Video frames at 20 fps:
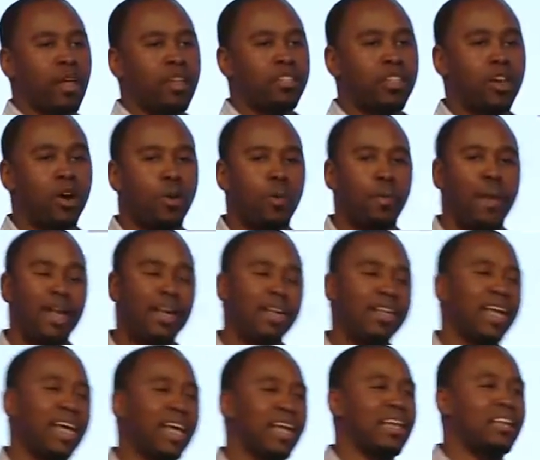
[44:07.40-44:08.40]
So,
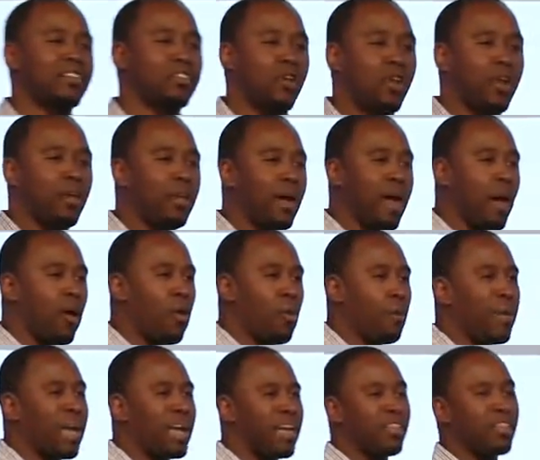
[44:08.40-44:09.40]
metadata is all
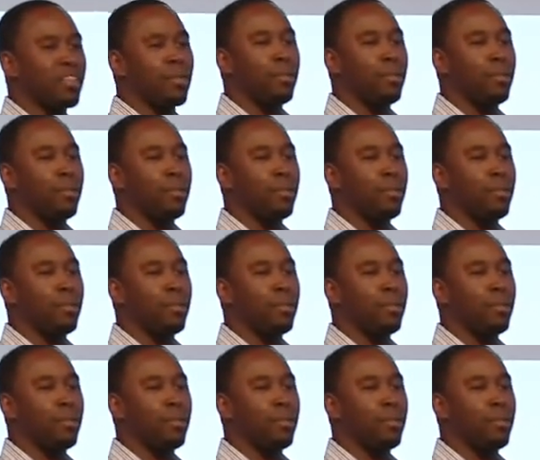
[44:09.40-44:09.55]
about making